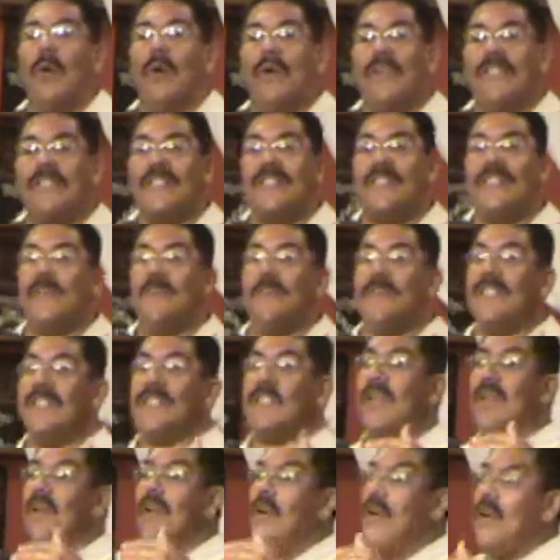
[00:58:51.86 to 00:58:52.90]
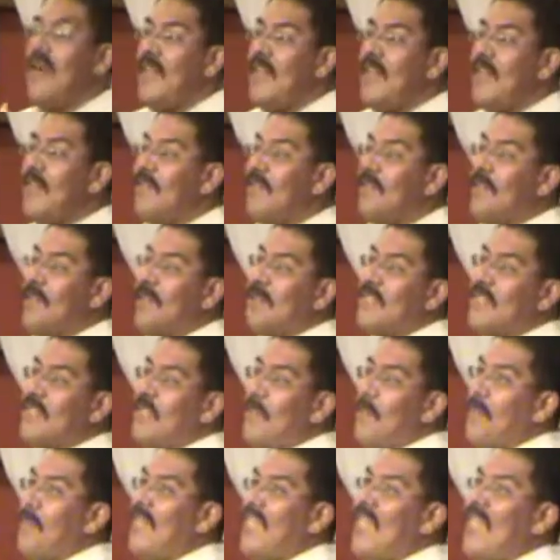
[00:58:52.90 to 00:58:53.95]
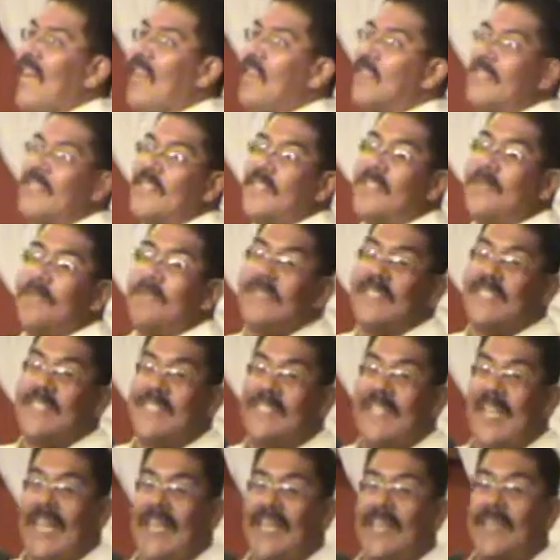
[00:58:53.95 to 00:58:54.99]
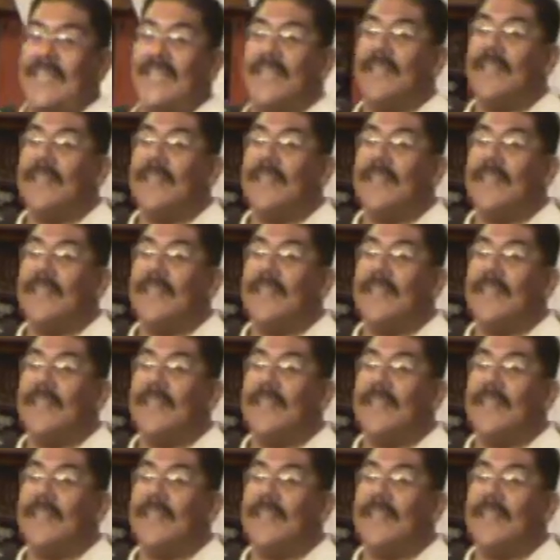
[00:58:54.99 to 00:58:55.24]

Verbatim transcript: Wisdom is learning from somebody else's mistake.